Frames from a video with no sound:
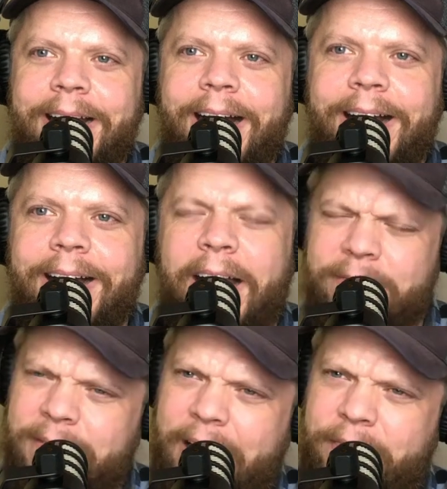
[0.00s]

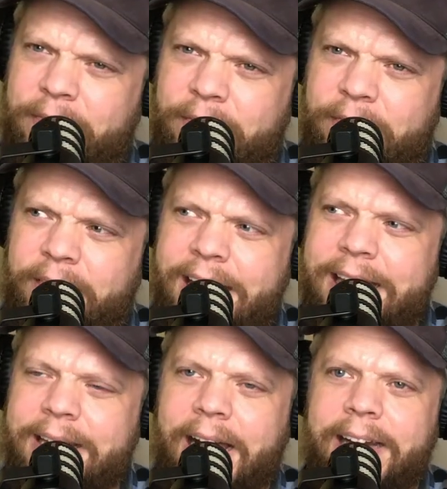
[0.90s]

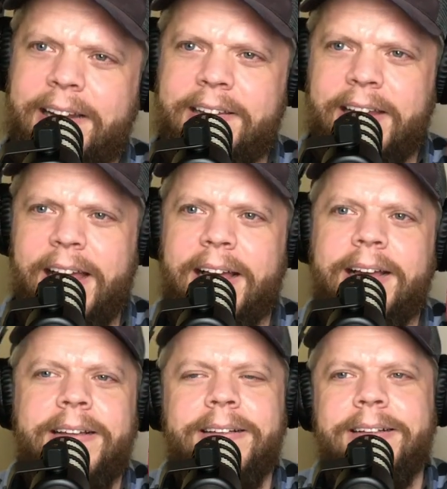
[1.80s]

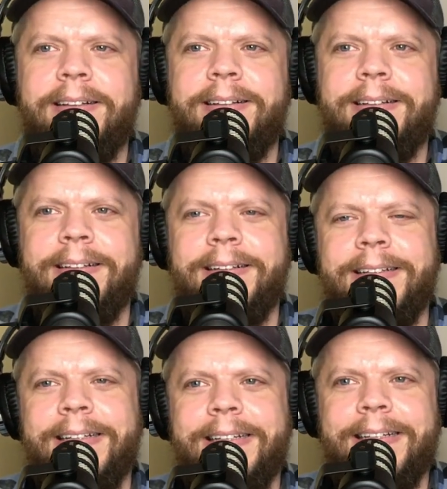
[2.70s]

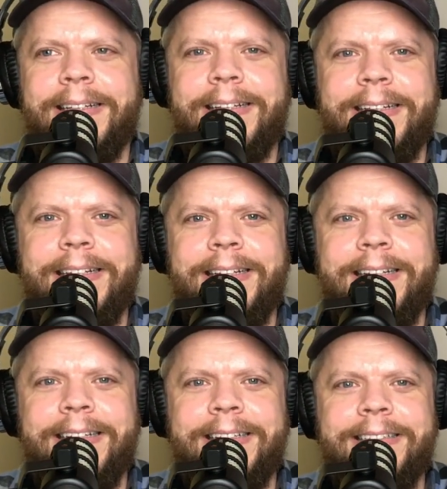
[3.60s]

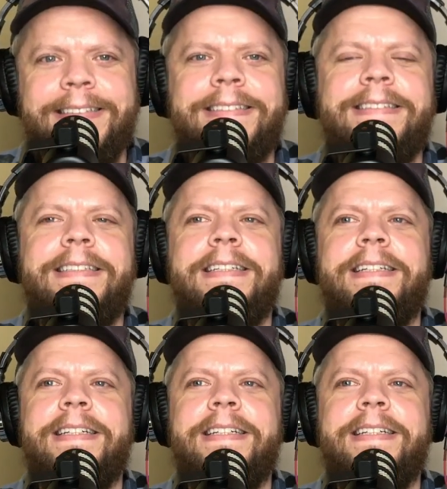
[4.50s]
[no speech]